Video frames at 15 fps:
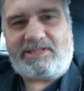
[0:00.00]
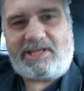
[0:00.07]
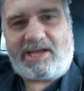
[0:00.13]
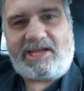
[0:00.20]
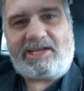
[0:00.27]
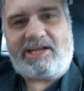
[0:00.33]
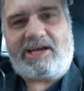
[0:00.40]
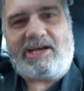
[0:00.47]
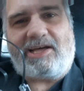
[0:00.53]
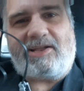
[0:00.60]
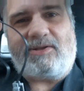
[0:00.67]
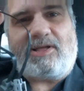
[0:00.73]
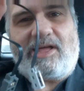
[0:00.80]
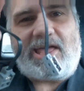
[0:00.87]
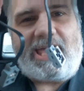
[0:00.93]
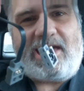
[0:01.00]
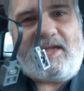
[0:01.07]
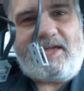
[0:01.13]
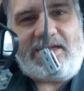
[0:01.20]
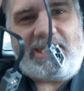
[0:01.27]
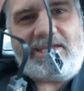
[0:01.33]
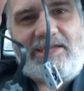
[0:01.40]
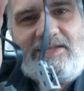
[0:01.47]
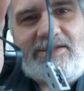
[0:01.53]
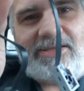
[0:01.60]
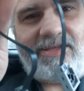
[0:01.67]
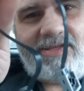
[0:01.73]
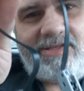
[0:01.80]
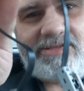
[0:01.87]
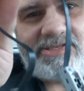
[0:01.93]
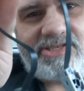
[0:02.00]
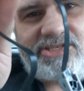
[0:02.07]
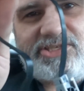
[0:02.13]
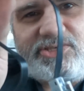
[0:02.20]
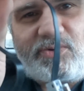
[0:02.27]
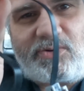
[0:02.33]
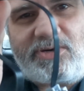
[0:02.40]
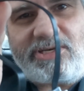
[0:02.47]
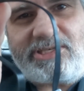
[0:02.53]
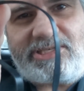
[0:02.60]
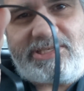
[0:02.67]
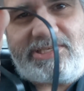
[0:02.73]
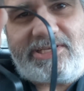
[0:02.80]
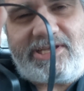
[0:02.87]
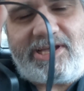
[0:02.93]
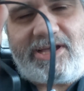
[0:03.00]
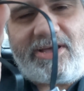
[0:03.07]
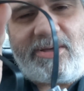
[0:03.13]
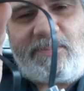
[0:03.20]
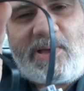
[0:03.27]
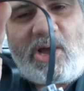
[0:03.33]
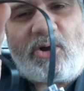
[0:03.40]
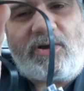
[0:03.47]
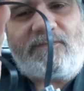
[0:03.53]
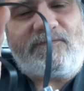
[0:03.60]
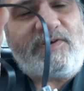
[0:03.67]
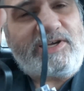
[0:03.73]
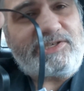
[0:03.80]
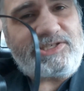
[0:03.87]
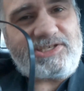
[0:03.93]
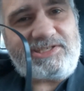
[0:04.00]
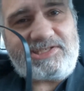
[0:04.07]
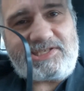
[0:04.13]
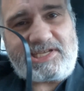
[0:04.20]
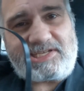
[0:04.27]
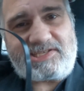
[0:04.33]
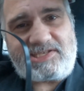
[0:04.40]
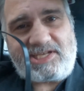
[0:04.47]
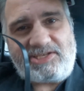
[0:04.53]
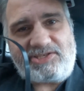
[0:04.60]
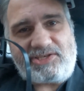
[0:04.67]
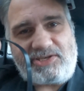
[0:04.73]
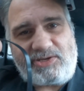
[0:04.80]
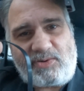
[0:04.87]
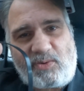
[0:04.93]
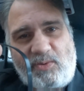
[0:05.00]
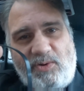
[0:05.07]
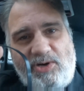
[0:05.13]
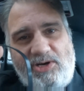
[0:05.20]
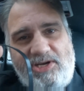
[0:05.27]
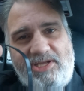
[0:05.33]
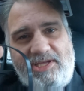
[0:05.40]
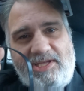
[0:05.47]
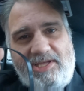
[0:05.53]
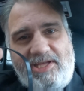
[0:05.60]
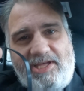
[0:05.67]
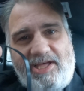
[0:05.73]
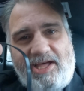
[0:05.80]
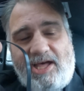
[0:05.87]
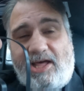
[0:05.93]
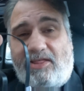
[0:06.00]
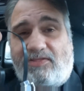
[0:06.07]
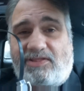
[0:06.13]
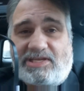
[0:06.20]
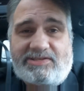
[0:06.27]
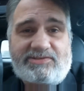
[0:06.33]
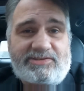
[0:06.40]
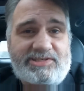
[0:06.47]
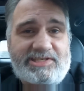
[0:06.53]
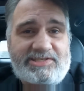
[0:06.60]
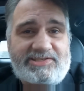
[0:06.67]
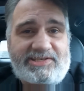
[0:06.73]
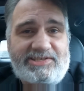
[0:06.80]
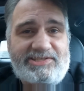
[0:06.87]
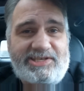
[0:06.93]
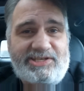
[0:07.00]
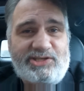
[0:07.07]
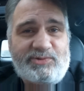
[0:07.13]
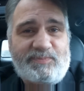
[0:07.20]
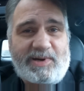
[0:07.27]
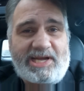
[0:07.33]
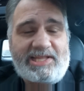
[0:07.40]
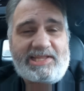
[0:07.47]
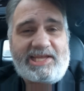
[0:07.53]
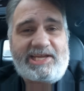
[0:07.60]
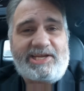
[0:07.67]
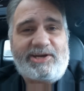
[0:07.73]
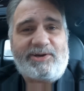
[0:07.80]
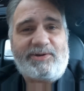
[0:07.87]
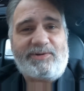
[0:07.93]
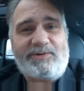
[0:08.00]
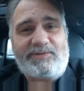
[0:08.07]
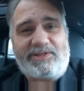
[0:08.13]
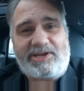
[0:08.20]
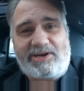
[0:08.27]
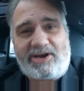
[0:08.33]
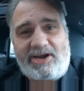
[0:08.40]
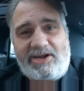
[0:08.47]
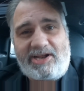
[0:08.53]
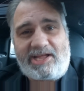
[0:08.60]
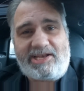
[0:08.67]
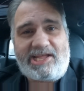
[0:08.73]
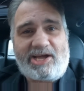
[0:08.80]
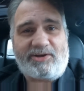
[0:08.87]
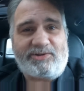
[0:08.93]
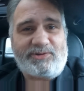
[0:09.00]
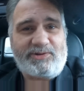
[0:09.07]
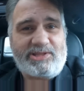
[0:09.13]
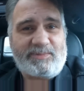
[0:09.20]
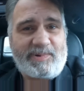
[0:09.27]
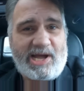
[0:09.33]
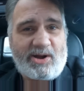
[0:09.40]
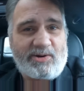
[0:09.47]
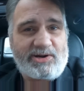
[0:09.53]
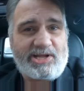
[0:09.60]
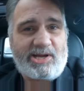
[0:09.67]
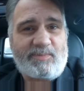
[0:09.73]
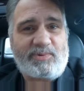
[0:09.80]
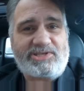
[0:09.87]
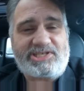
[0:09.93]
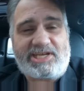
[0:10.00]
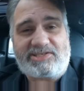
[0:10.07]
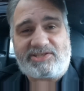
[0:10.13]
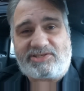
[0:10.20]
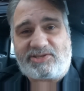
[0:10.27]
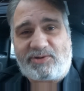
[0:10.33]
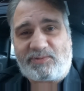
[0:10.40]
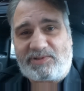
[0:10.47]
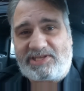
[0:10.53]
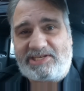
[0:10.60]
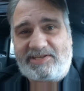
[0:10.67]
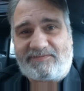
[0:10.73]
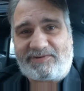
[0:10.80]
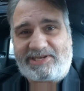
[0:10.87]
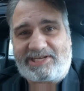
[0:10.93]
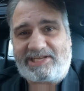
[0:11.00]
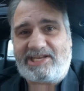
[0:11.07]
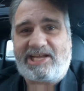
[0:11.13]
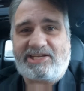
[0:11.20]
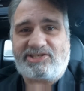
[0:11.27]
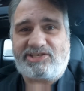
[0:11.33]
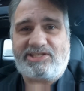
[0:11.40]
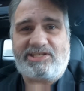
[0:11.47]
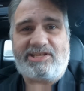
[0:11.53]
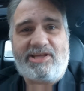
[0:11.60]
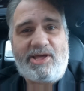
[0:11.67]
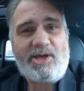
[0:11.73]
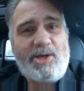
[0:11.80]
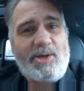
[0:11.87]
I got a short power functions extension cord. These are discontinued by Lego. They're now doing the powered up, which has a totally different connection,